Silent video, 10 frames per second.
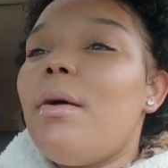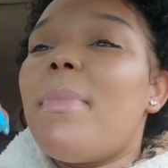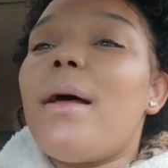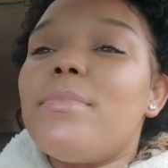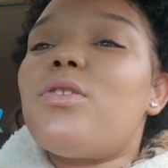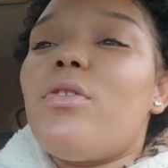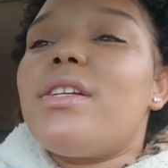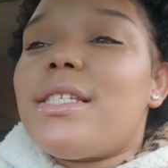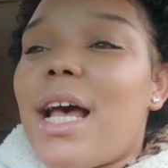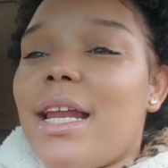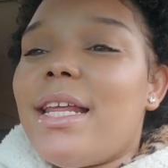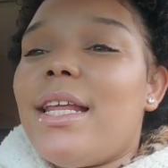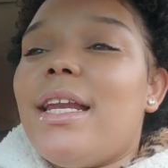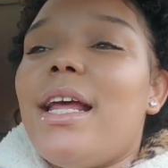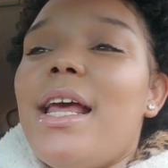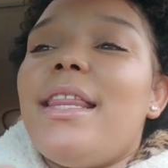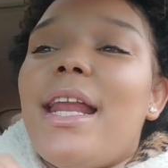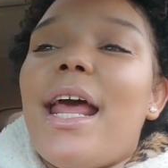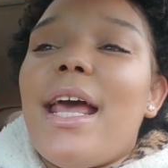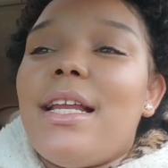But I'm so excited
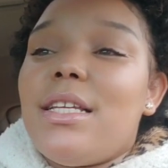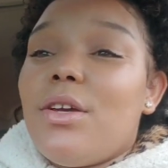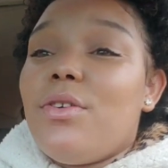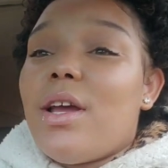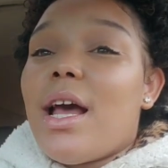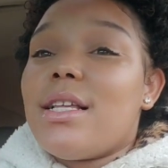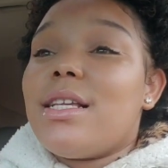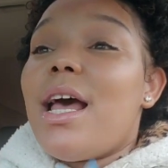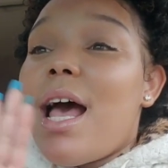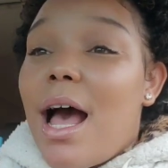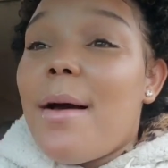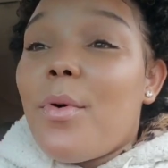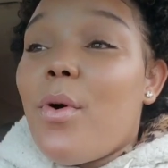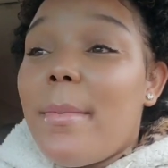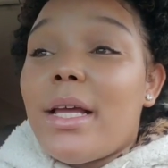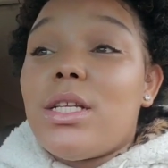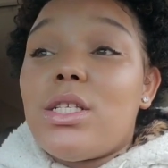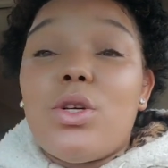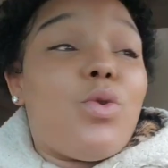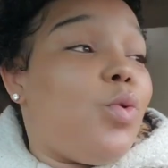that I had to tell you guys I'm going back to
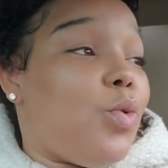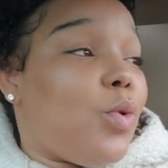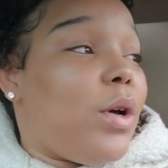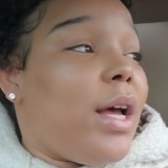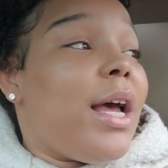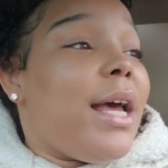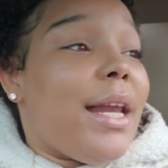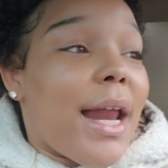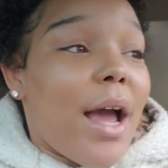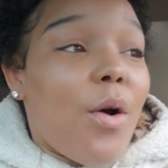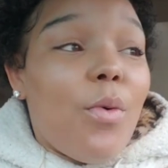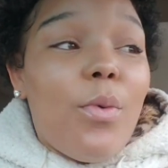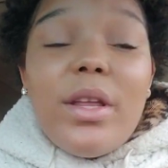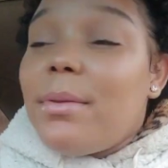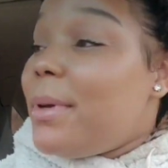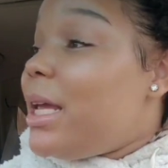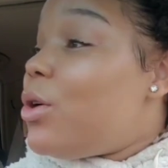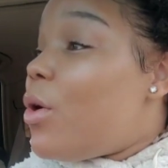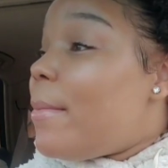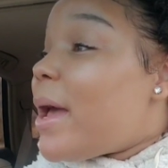school. Now, with me
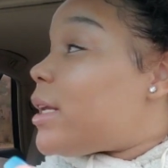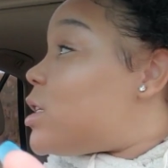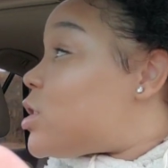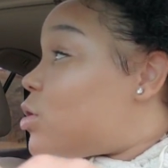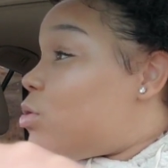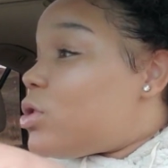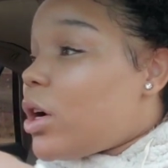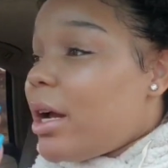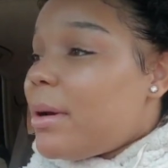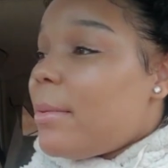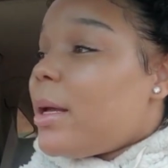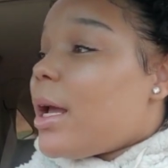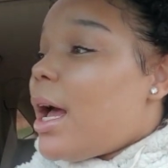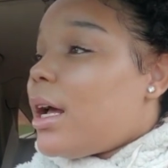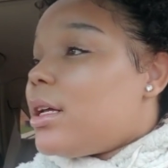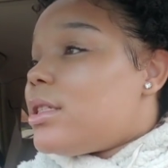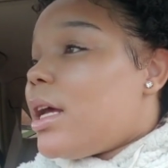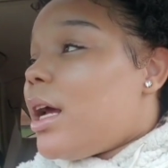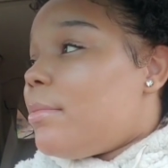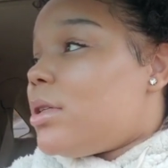going back to school, sorry I'm not making eye
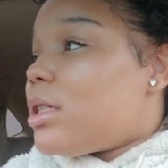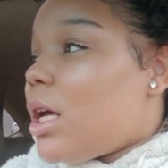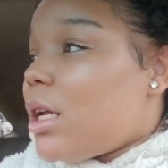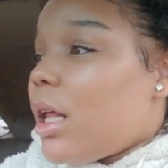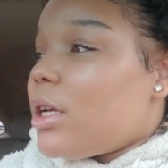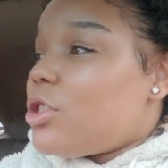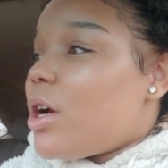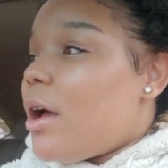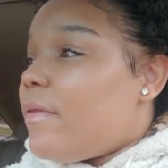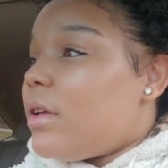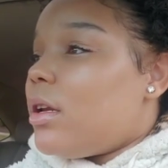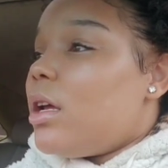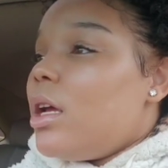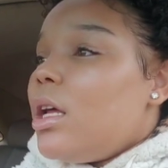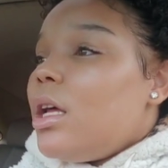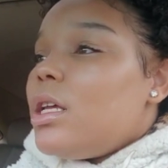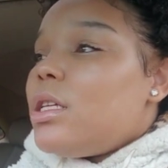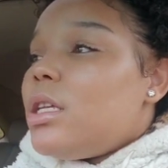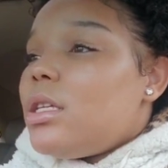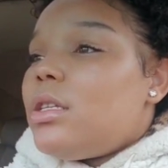contact. I'm just kind of like driving
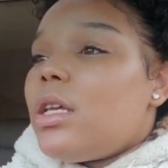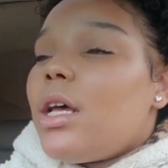this is